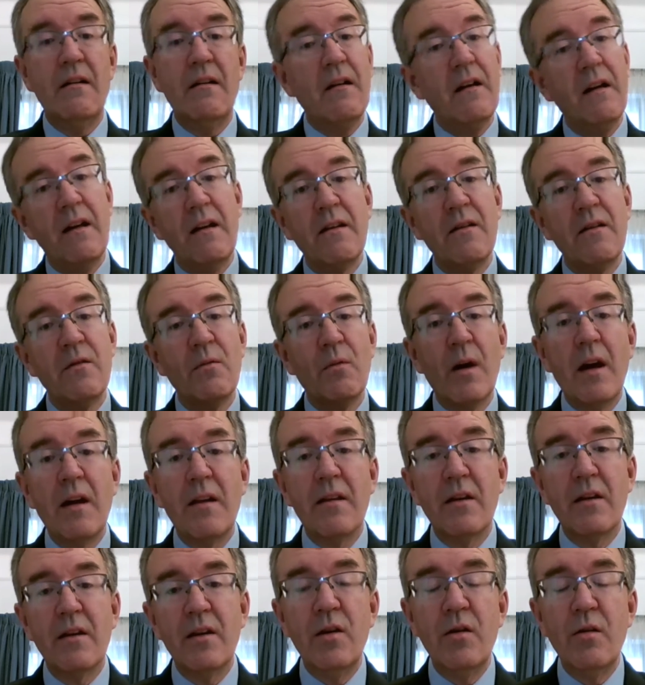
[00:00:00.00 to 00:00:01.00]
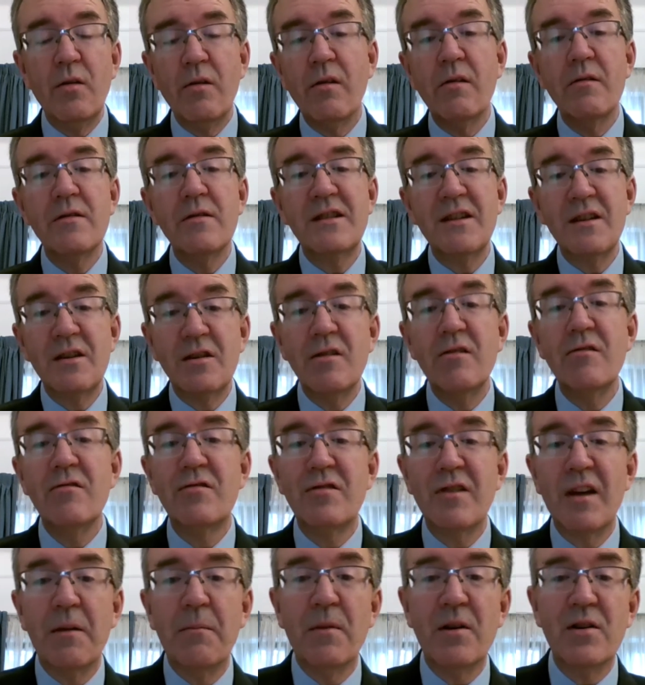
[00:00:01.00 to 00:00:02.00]
in the way that you used to do
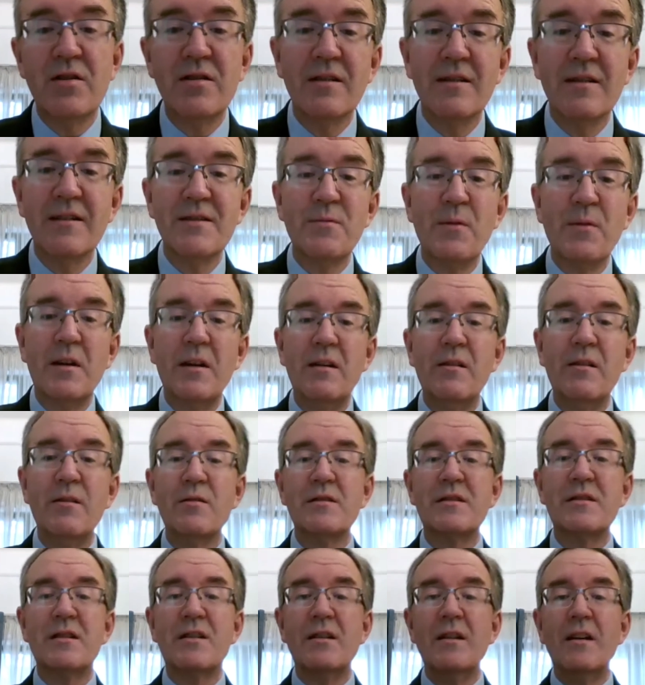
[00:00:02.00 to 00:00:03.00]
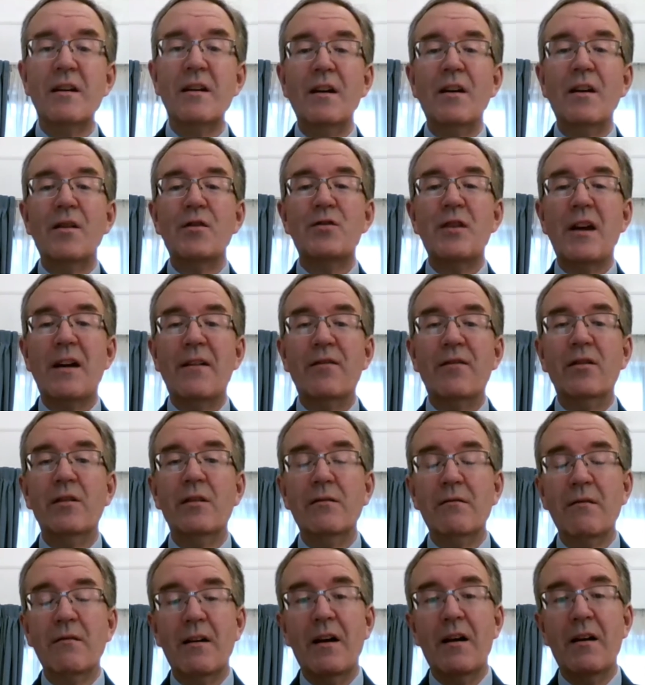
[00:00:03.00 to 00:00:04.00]
trade missions when you used to
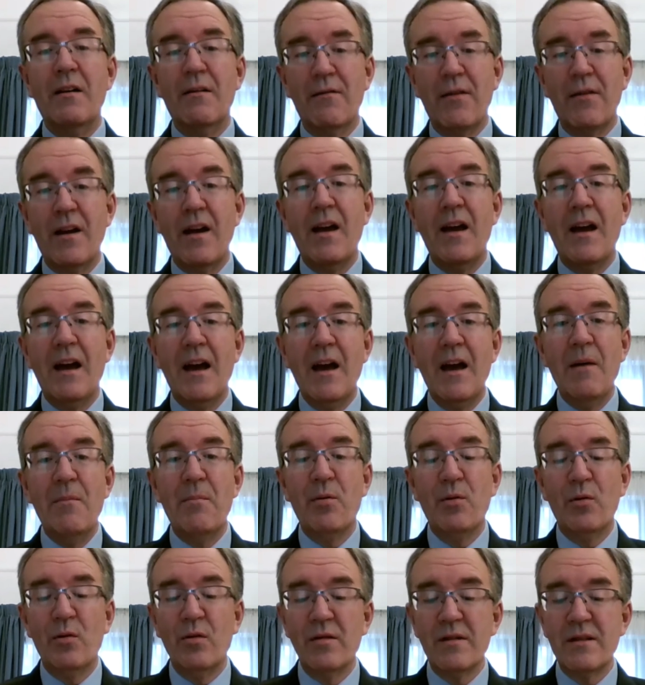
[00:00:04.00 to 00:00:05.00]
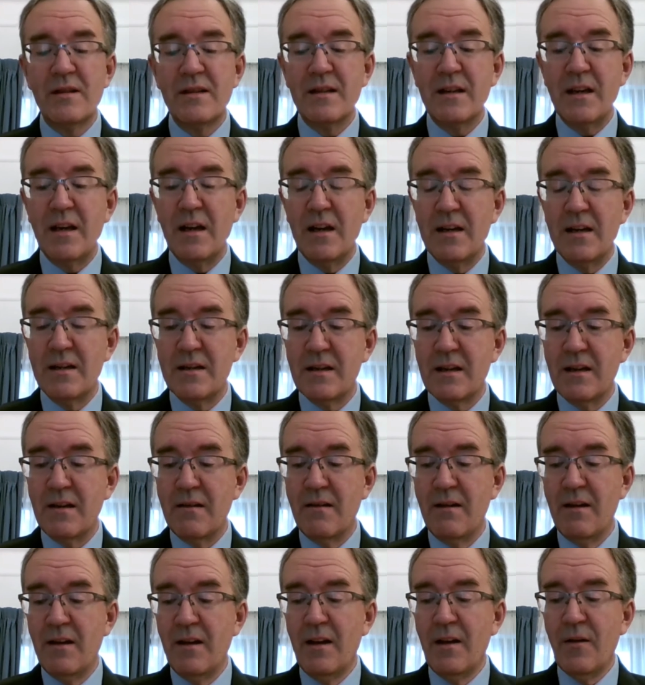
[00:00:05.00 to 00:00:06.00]
travel via airports,
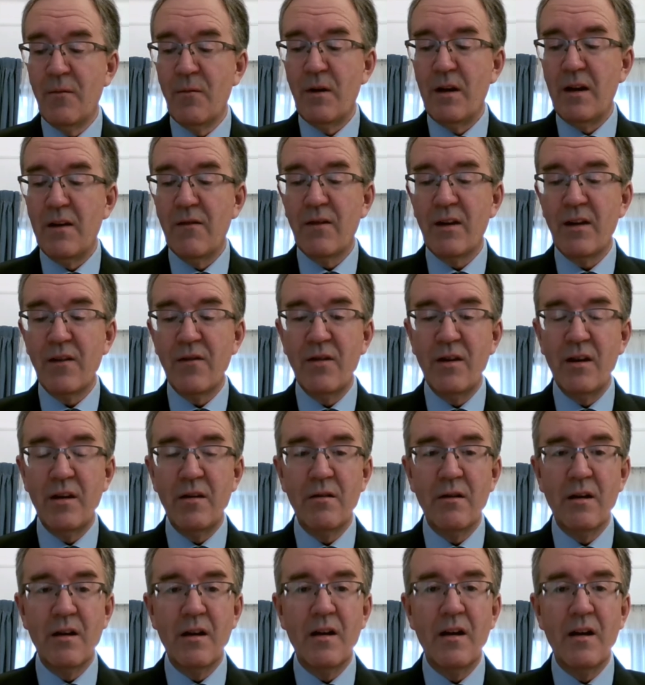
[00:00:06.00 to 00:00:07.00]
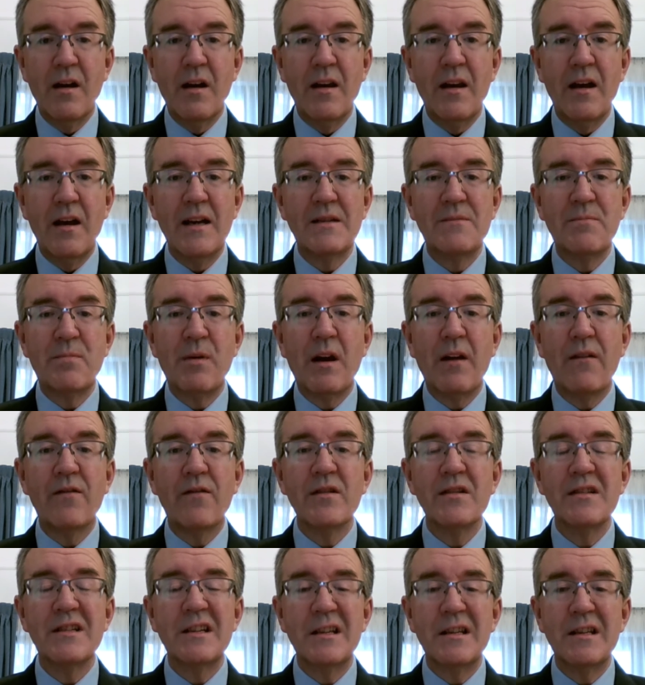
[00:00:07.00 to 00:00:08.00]
and we'd have given you a nice
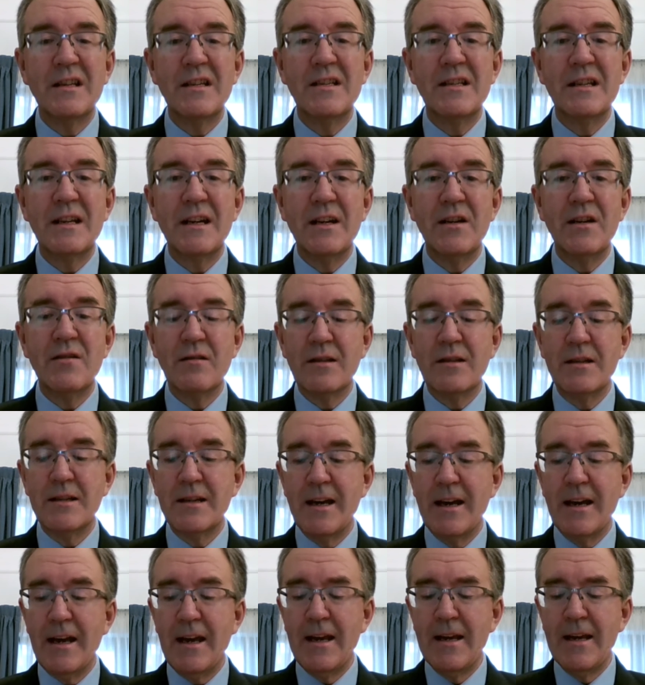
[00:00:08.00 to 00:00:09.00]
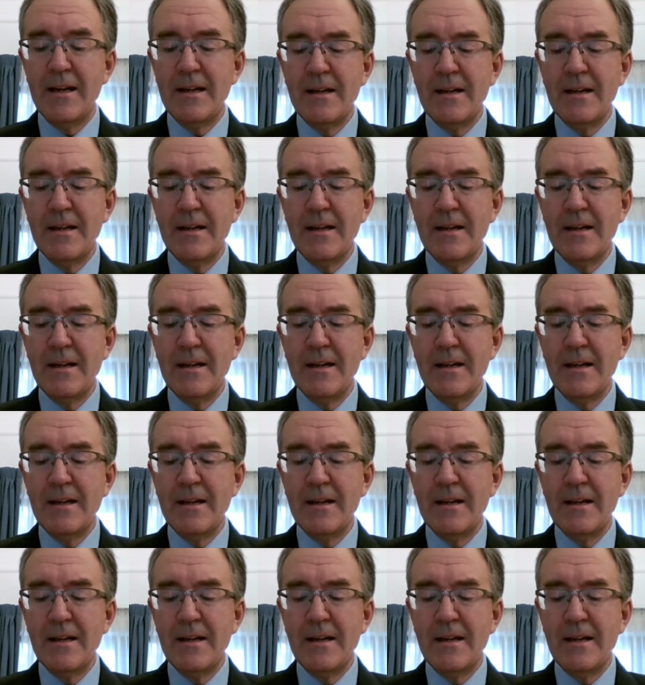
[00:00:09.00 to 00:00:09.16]
breakfast at this stage of the day.